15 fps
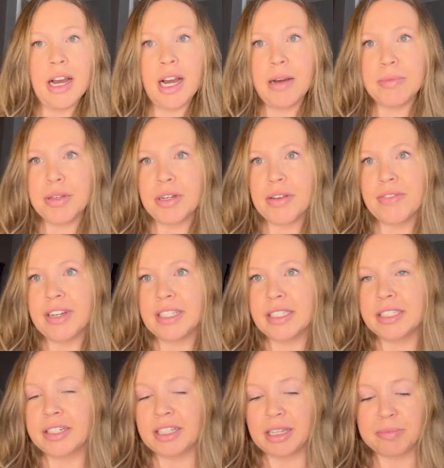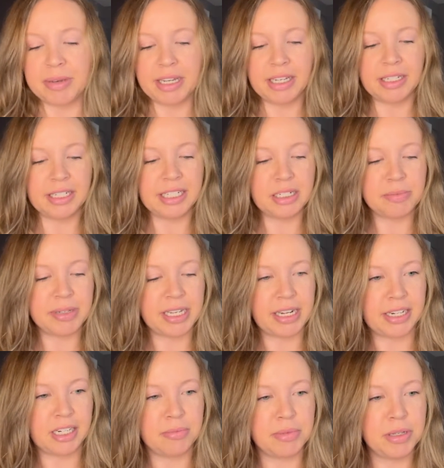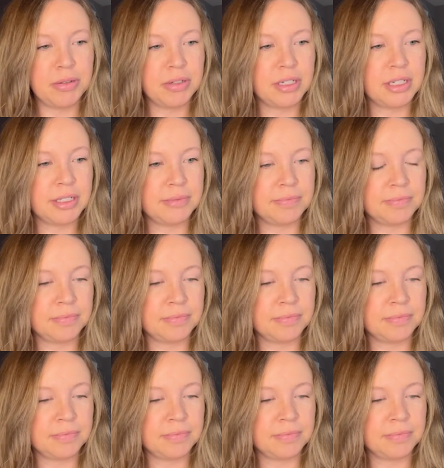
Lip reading: you don't even necessarily need to be on a computer.